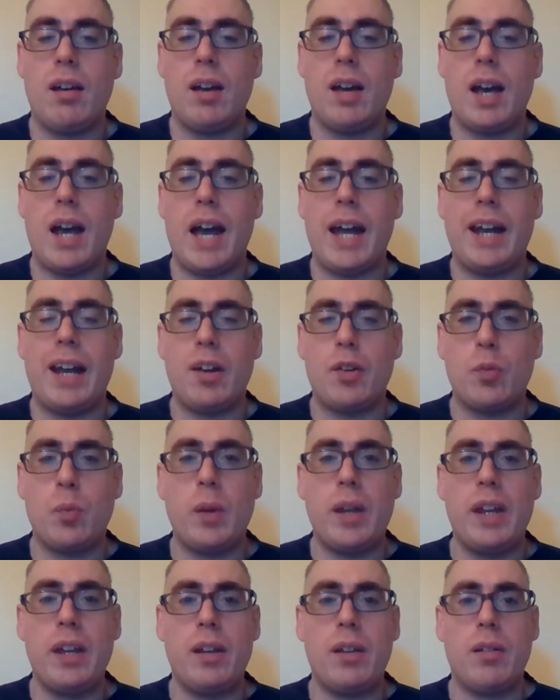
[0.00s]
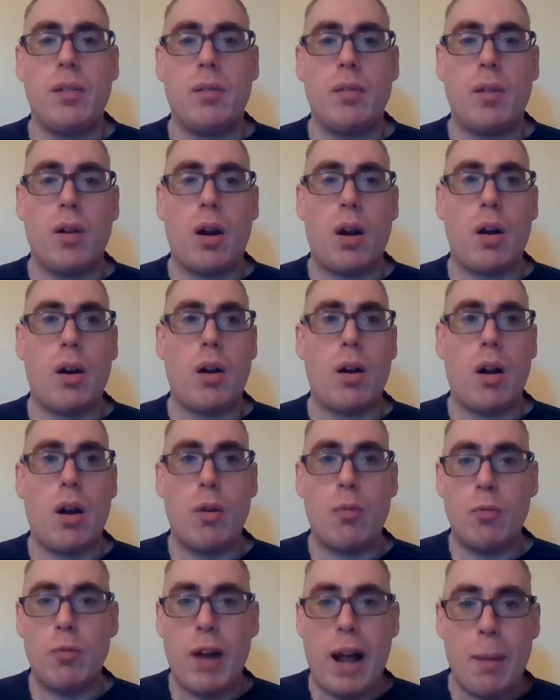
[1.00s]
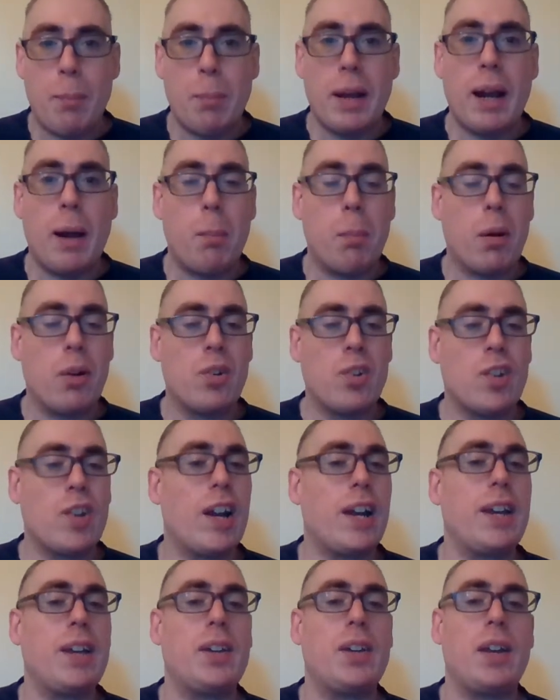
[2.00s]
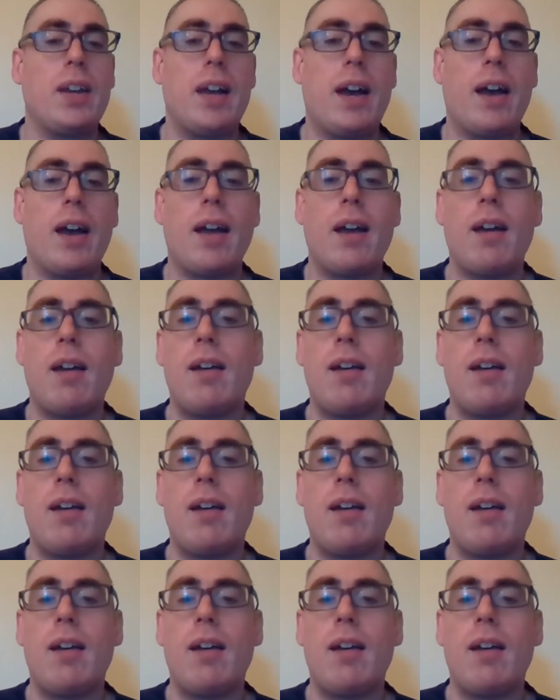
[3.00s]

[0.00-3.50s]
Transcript: And as we are wrapping up our study today,